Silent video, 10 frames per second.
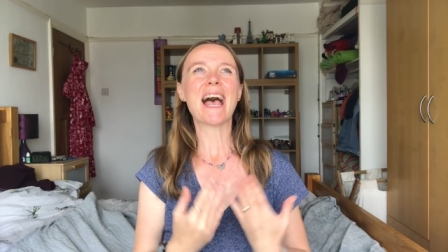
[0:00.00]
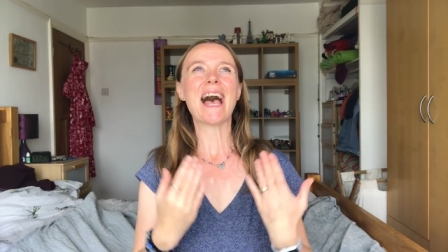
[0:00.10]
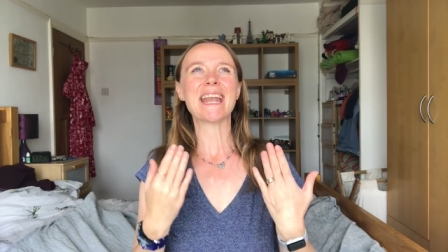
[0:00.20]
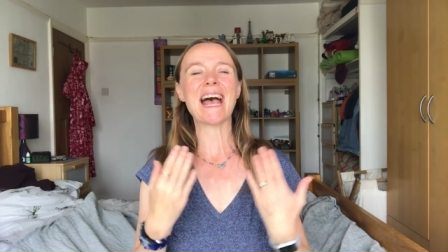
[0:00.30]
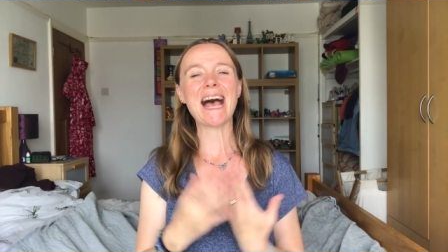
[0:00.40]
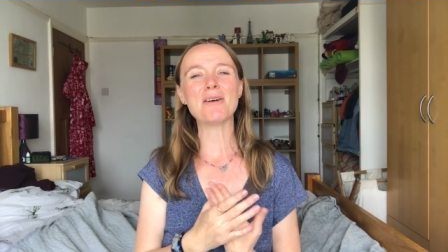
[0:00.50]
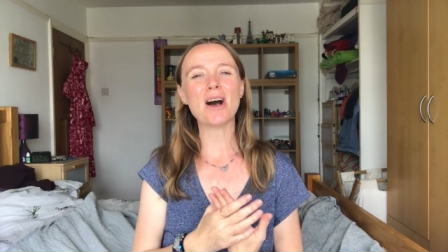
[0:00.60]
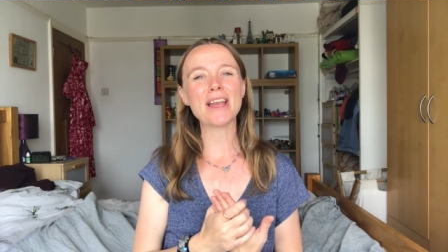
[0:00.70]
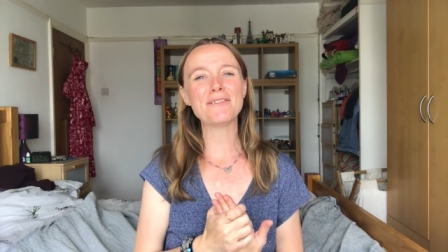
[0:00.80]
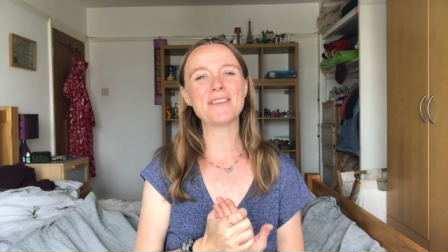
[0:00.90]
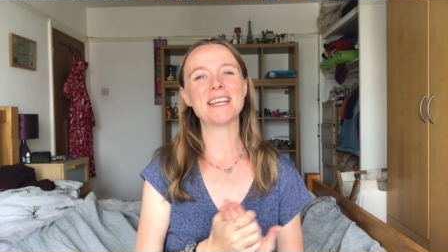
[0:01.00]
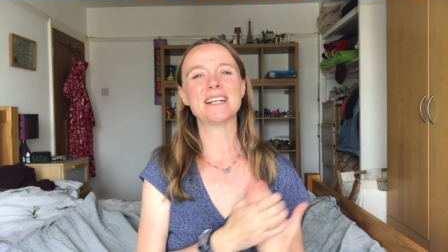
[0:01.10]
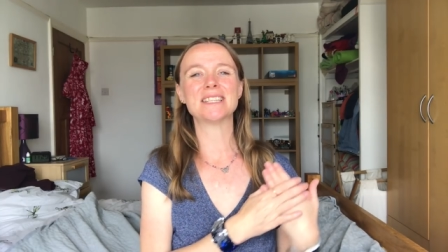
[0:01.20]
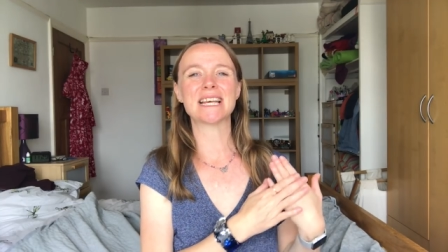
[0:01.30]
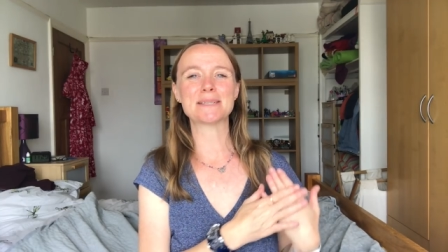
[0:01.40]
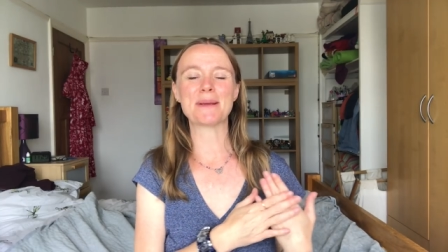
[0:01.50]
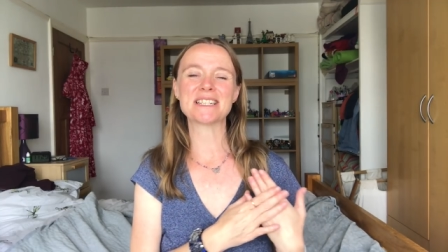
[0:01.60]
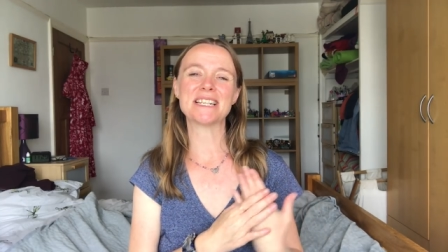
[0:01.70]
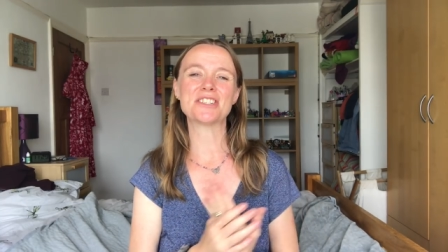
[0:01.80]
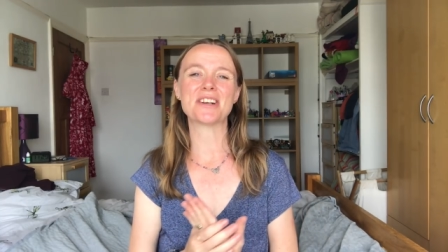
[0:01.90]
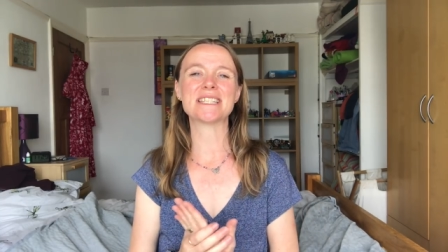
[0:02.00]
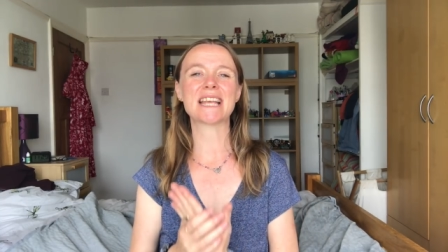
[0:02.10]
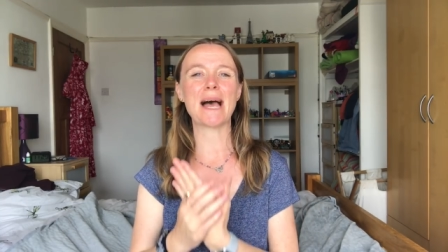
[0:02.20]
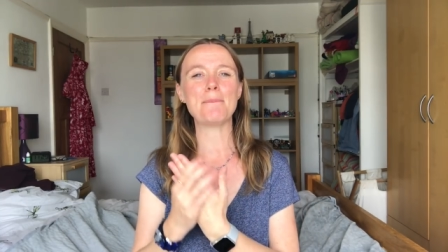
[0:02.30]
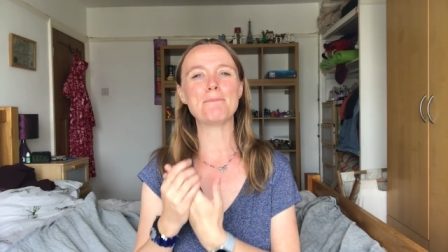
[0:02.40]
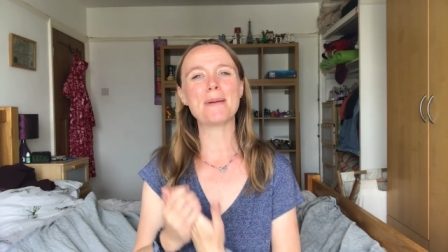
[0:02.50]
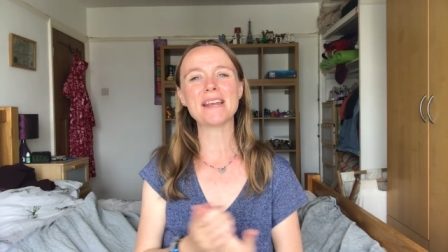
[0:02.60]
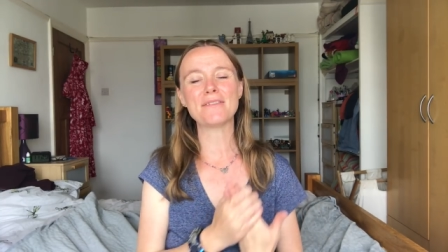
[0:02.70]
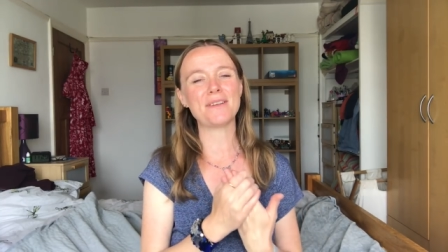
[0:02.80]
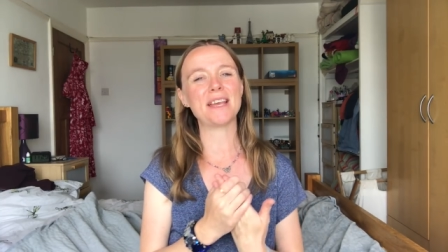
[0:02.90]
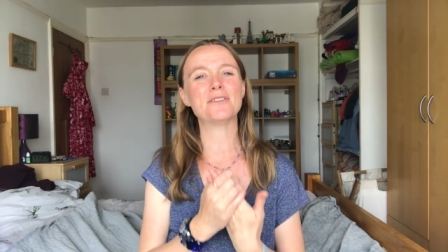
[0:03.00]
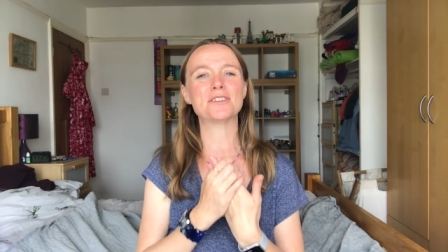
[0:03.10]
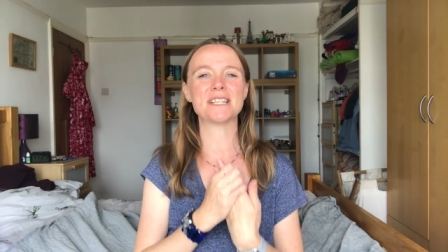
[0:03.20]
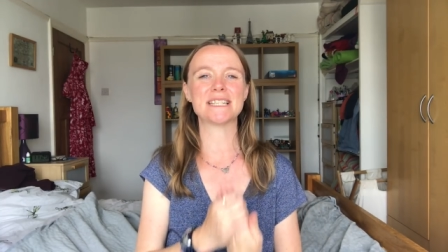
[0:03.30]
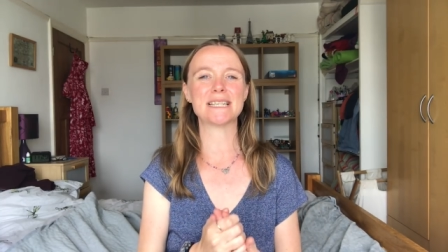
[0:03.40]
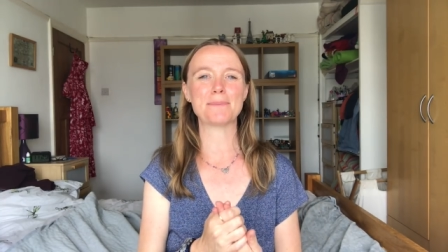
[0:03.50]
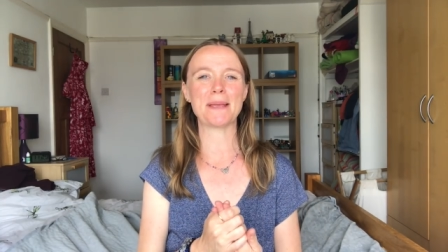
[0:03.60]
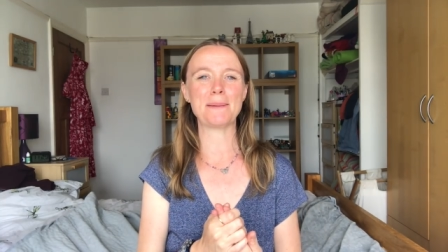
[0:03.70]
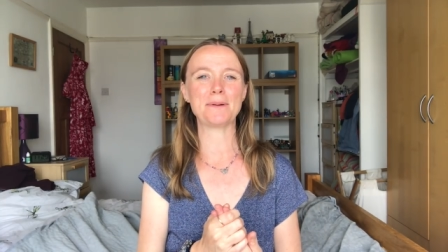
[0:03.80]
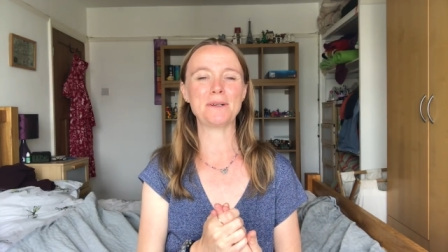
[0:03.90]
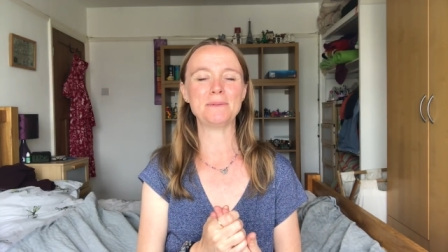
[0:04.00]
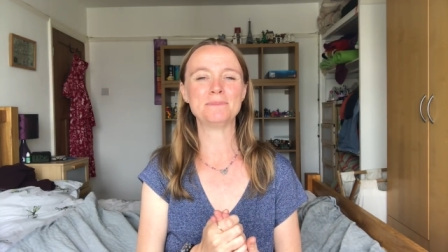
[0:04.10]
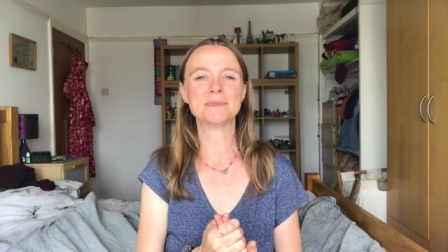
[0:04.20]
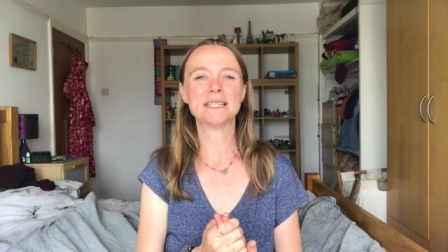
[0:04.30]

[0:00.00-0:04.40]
and how I feel that special interests can benefit autistic people.